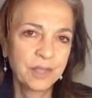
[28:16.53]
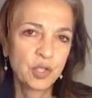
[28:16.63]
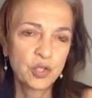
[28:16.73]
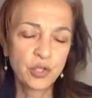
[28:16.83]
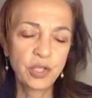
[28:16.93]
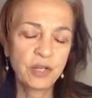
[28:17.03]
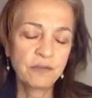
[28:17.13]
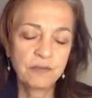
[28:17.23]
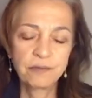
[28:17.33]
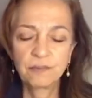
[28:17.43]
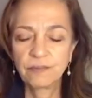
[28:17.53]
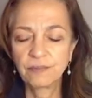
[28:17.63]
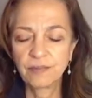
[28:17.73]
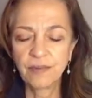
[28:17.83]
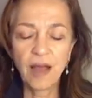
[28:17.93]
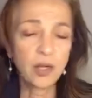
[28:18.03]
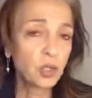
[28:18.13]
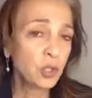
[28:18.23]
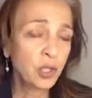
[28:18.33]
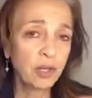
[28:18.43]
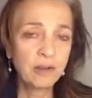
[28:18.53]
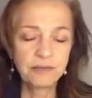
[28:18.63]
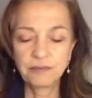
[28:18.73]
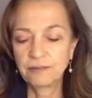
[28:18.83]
Should have. I could have.